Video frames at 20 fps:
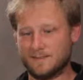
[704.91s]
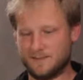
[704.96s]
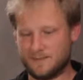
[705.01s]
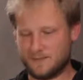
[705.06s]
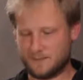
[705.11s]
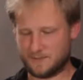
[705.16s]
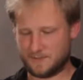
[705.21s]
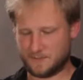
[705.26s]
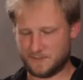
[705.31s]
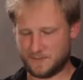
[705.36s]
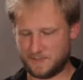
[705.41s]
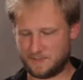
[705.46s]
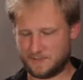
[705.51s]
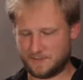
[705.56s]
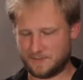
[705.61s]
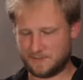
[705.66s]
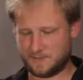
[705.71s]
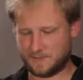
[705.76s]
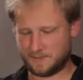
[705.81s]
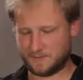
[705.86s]

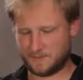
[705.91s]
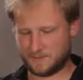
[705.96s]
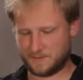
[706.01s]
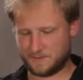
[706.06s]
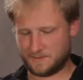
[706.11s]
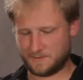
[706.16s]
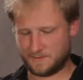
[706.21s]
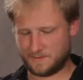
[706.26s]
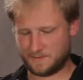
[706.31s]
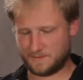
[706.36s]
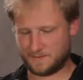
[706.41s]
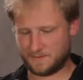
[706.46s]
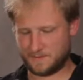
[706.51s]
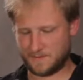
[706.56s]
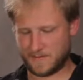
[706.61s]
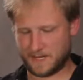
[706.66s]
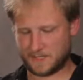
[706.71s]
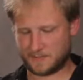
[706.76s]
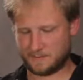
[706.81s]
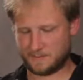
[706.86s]
So I
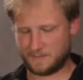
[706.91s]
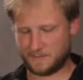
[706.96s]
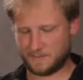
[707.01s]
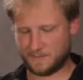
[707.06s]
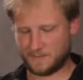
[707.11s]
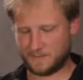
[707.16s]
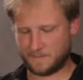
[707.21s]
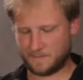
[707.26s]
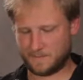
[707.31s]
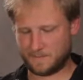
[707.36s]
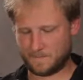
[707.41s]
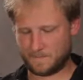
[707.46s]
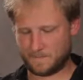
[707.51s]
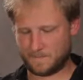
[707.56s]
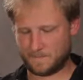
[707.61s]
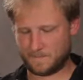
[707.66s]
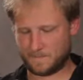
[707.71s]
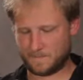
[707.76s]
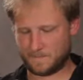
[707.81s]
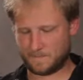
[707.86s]
guess,
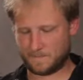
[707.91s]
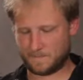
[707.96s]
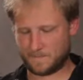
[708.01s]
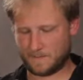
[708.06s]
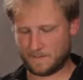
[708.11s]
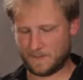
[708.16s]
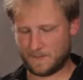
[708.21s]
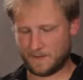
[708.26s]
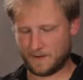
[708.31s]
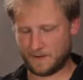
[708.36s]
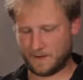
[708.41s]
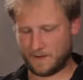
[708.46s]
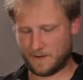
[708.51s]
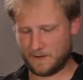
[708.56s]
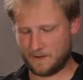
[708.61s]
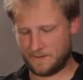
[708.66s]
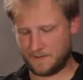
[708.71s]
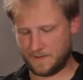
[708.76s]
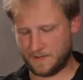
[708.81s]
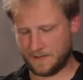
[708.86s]
are
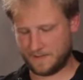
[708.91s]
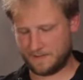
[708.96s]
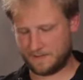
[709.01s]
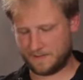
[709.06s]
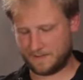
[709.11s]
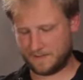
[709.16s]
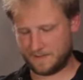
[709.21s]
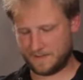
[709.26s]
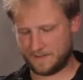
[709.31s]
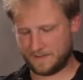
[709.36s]
you thinking that